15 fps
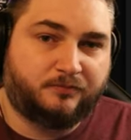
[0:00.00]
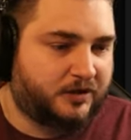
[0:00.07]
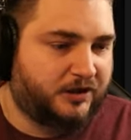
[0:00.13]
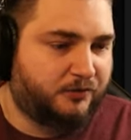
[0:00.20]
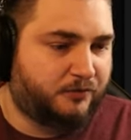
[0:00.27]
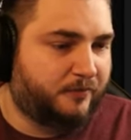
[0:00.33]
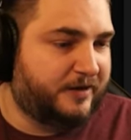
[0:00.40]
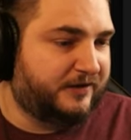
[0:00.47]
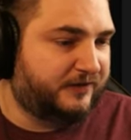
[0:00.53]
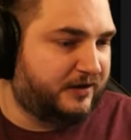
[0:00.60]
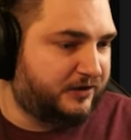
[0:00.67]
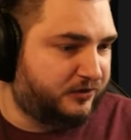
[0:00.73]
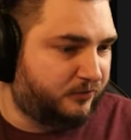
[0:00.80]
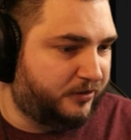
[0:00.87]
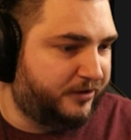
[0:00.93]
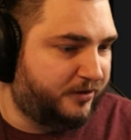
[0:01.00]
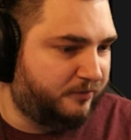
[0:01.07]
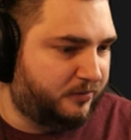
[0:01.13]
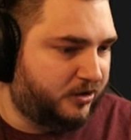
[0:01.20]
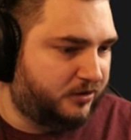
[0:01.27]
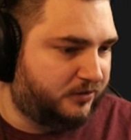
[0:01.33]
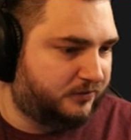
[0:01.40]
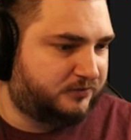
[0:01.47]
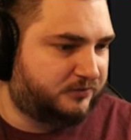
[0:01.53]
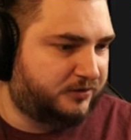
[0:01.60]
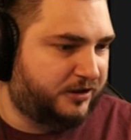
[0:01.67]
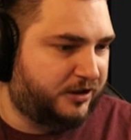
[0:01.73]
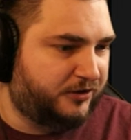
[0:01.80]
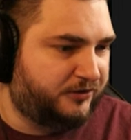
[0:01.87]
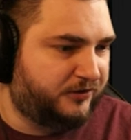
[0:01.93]
Then we're maxing out the Rending Maw,
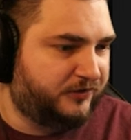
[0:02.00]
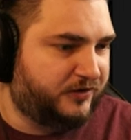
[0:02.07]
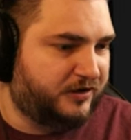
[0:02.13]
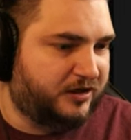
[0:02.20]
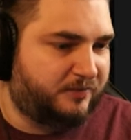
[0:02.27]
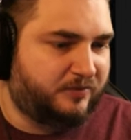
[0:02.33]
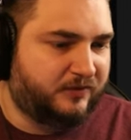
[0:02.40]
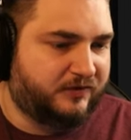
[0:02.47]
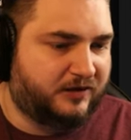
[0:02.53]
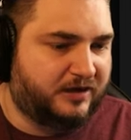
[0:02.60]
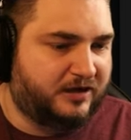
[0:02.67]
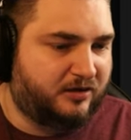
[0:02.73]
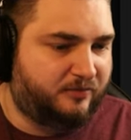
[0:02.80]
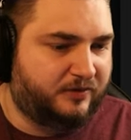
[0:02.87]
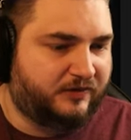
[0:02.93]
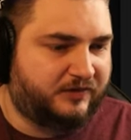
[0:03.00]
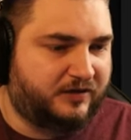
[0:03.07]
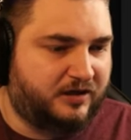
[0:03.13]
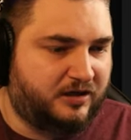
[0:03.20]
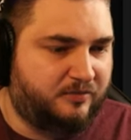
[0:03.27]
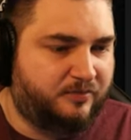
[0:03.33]
and Hunters of the Deep is going to help us keep